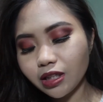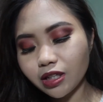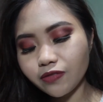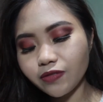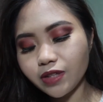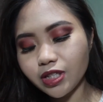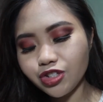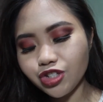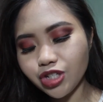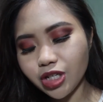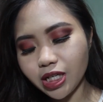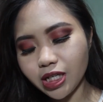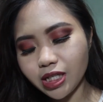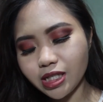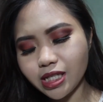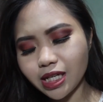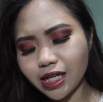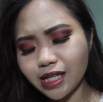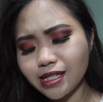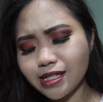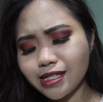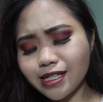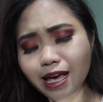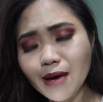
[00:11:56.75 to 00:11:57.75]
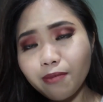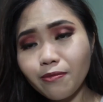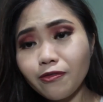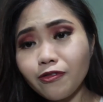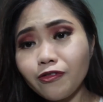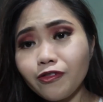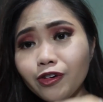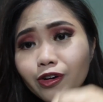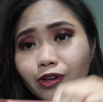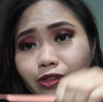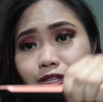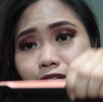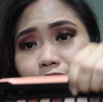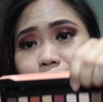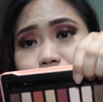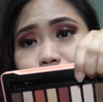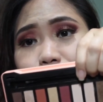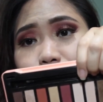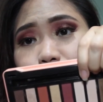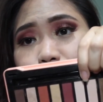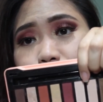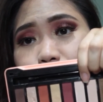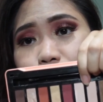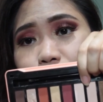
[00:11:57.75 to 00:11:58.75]
love the shades, except for these
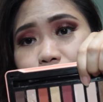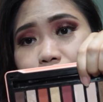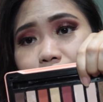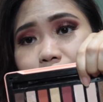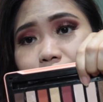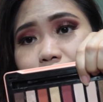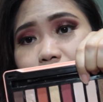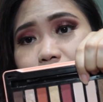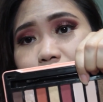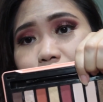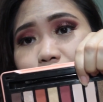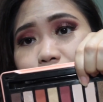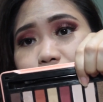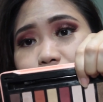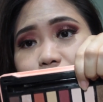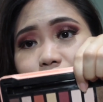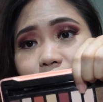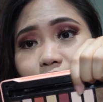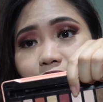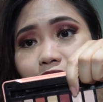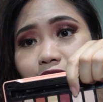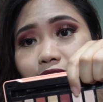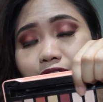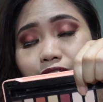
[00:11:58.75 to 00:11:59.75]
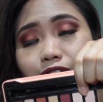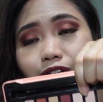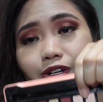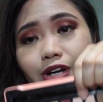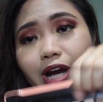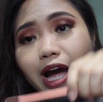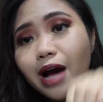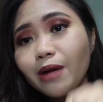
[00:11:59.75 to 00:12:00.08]
two shades here. These are